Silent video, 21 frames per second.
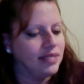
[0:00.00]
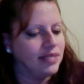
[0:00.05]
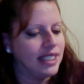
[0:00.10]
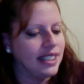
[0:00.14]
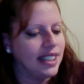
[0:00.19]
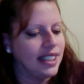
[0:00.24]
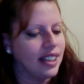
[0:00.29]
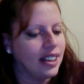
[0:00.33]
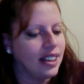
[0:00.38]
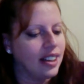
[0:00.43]
is
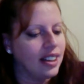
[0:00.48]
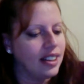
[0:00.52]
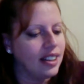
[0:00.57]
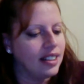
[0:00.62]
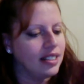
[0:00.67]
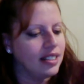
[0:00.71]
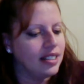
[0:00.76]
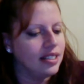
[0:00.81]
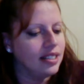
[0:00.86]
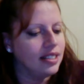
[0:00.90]
that
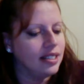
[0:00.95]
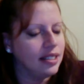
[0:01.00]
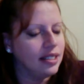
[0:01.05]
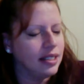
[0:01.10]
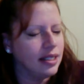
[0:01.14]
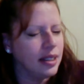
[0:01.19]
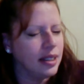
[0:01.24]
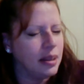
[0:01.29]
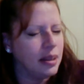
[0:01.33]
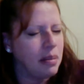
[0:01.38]
called
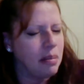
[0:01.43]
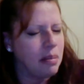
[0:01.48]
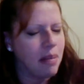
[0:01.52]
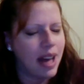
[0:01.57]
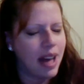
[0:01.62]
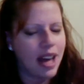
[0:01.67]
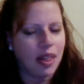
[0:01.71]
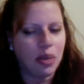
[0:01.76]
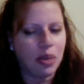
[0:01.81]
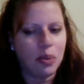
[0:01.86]

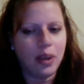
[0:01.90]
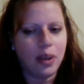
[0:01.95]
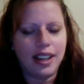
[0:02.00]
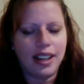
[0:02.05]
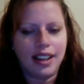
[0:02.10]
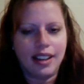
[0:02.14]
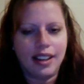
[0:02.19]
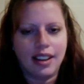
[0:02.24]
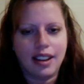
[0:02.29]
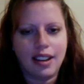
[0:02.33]

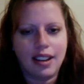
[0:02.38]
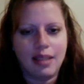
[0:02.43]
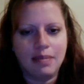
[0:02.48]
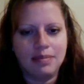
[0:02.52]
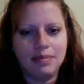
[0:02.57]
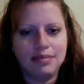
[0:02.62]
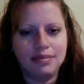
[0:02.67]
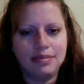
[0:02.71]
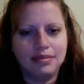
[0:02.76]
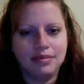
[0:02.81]

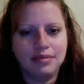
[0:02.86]
mathway.com?